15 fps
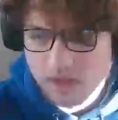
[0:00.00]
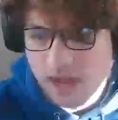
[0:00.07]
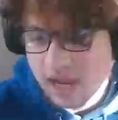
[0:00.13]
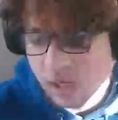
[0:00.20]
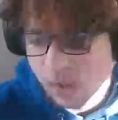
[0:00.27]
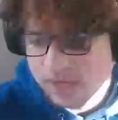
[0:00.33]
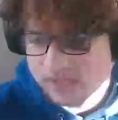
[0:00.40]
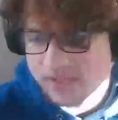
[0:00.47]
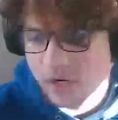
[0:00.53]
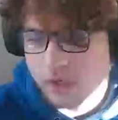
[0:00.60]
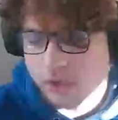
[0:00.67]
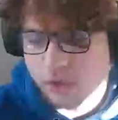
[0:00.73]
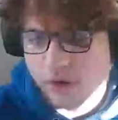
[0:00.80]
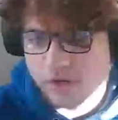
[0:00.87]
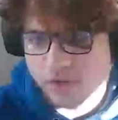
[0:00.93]
How do I
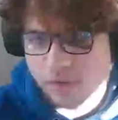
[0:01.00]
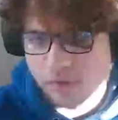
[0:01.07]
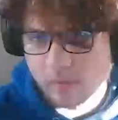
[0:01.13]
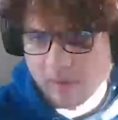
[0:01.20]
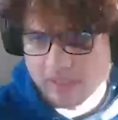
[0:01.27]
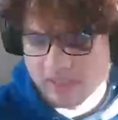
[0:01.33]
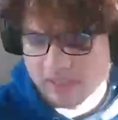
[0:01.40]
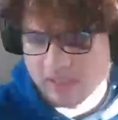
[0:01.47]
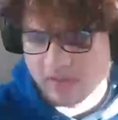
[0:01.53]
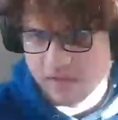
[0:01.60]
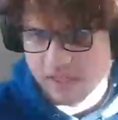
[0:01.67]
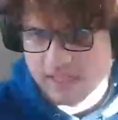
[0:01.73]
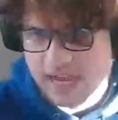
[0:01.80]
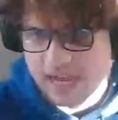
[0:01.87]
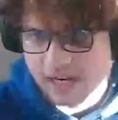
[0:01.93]
start transferring my pieces to
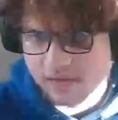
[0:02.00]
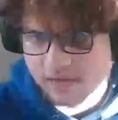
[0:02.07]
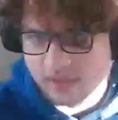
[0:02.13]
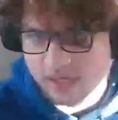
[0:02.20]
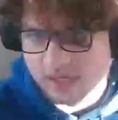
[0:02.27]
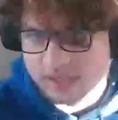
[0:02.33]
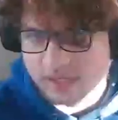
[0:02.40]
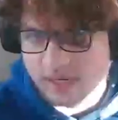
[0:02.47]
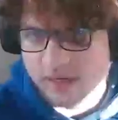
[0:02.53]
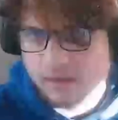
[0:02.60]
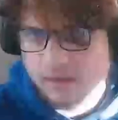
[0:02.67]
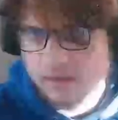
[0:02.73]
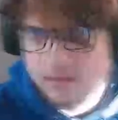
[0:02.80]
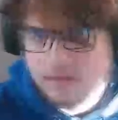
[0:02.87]
the attack at the king side?